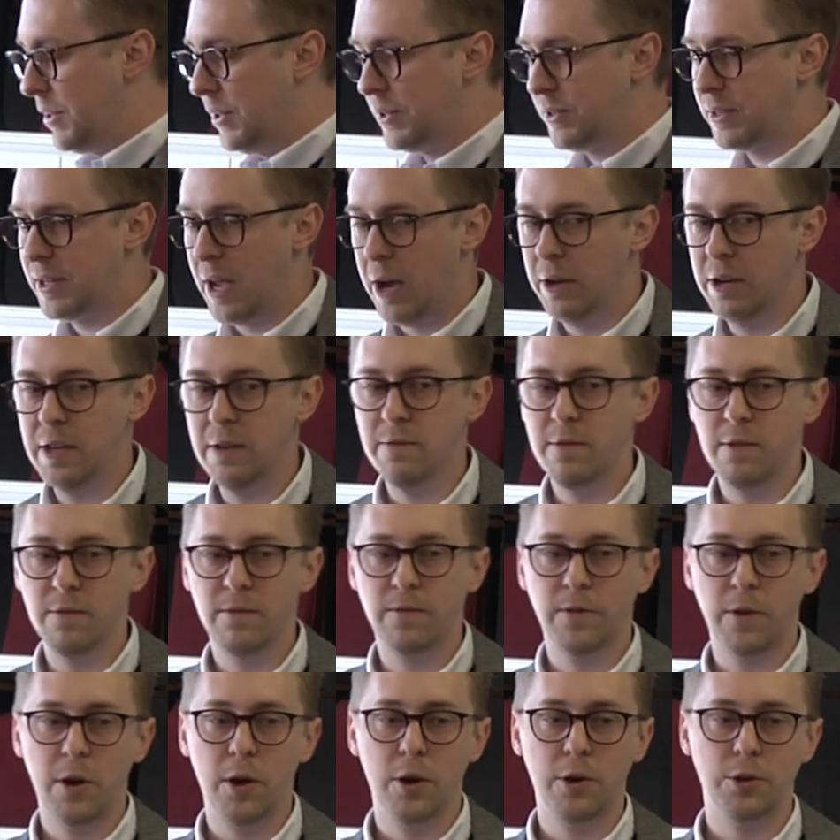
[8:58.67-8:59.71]
this down even
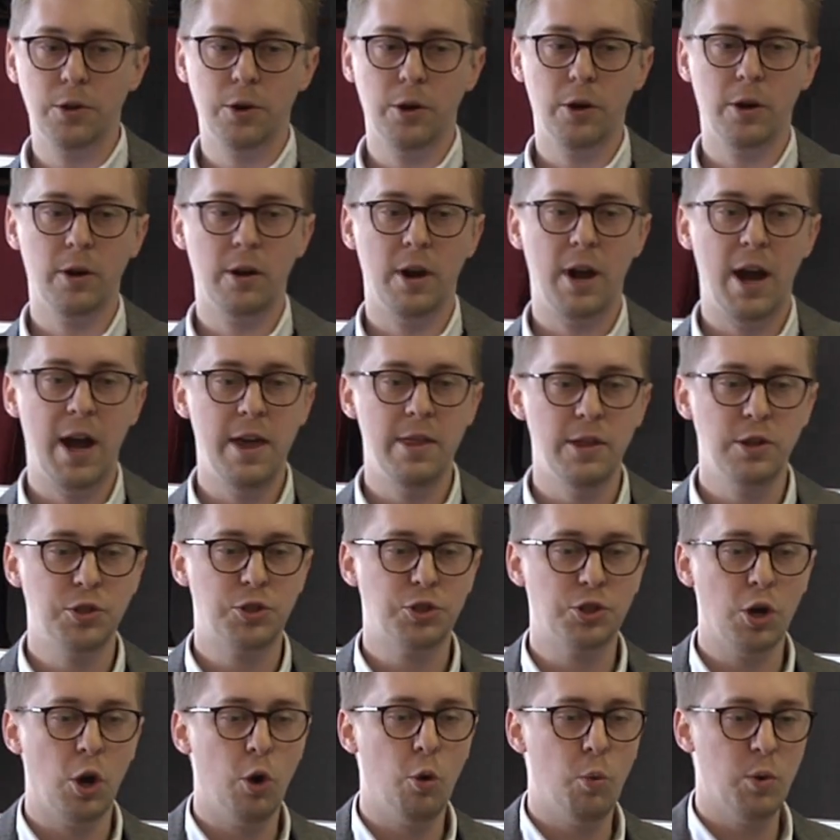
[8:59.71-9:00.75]
further and then
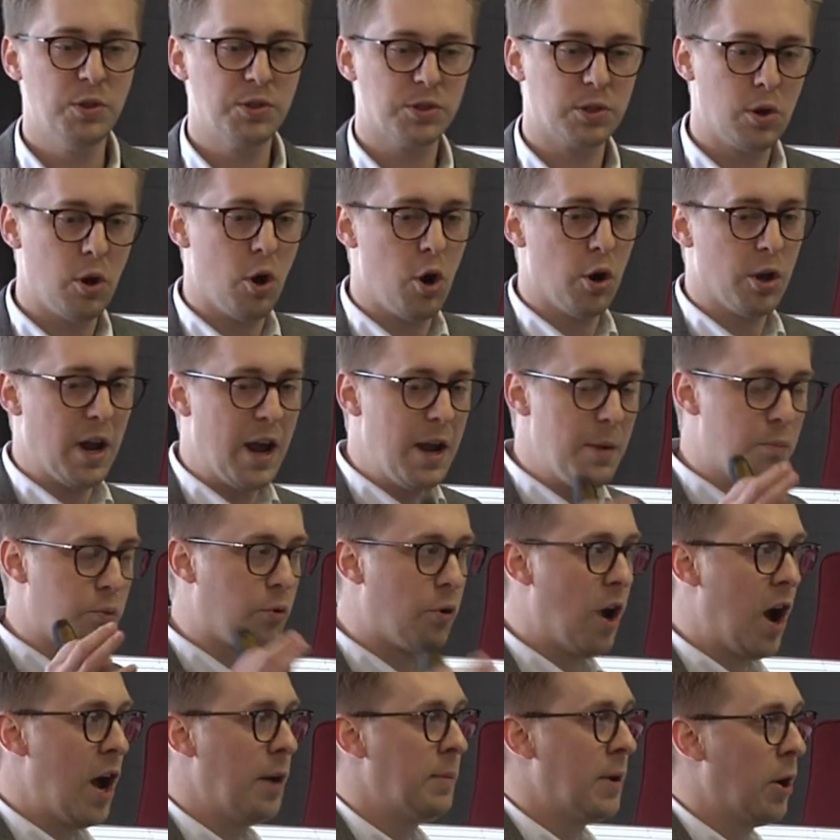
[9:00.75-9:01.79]
show what's called a
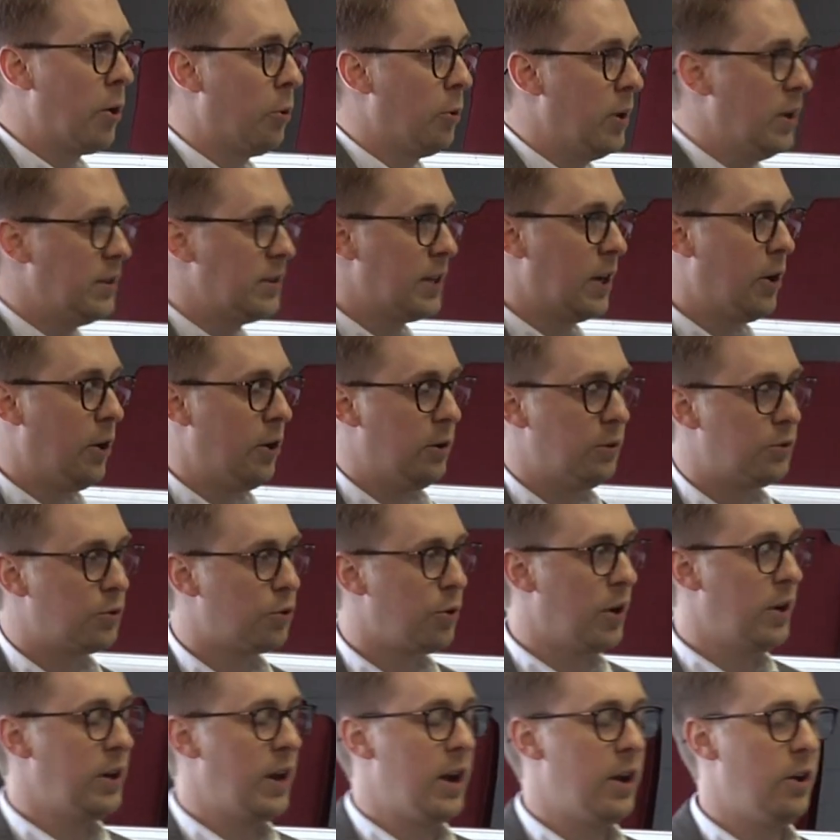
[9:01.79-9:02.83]
primary retail
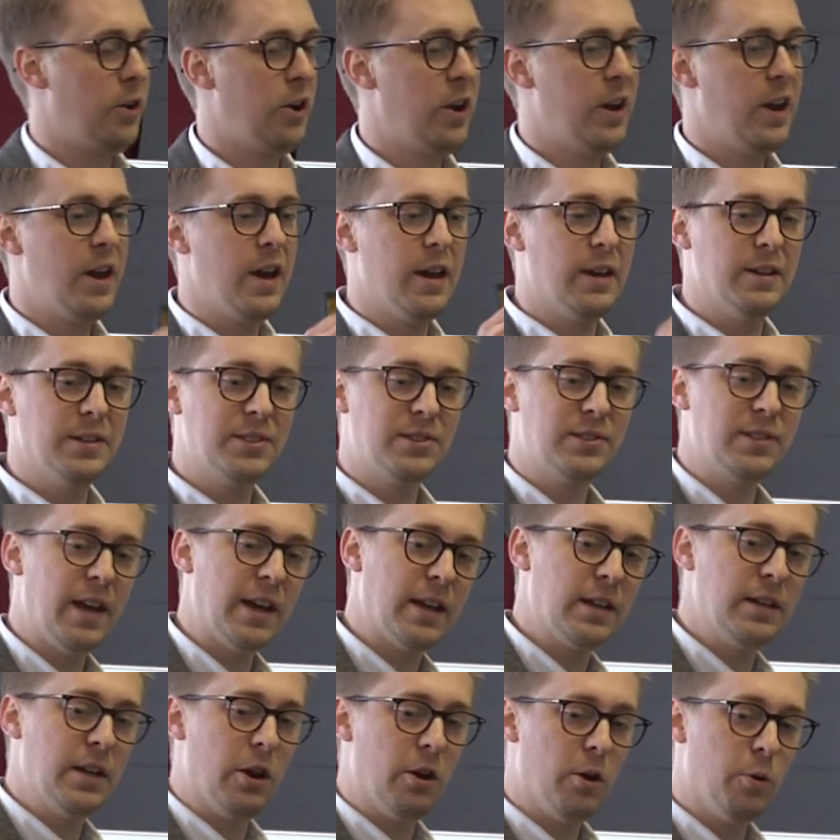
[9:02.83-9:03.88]
trade area and a
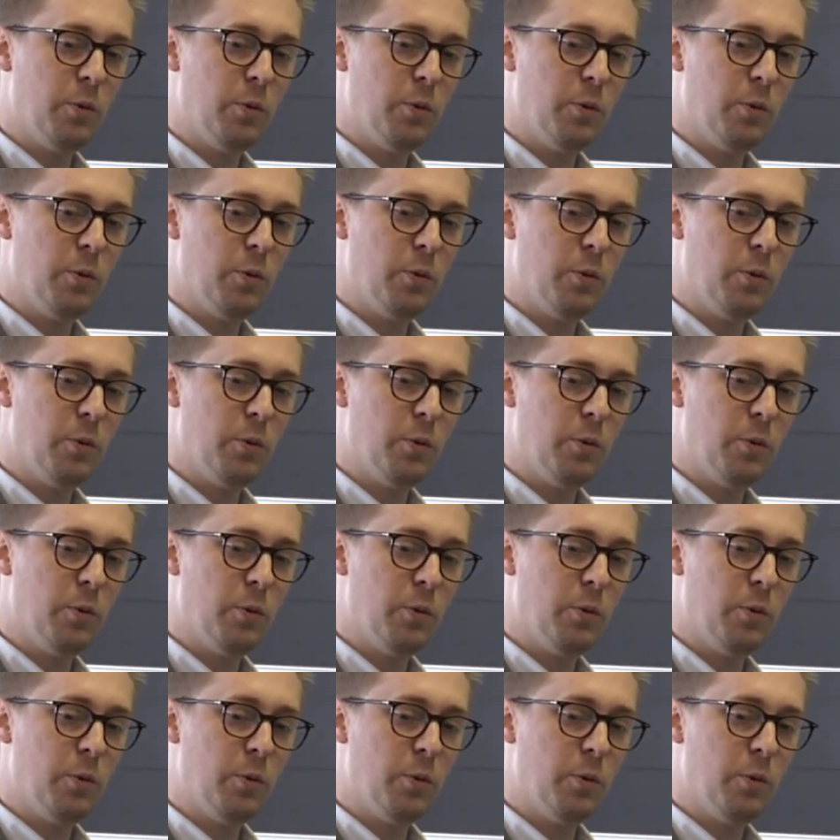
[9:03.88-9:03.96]
secondary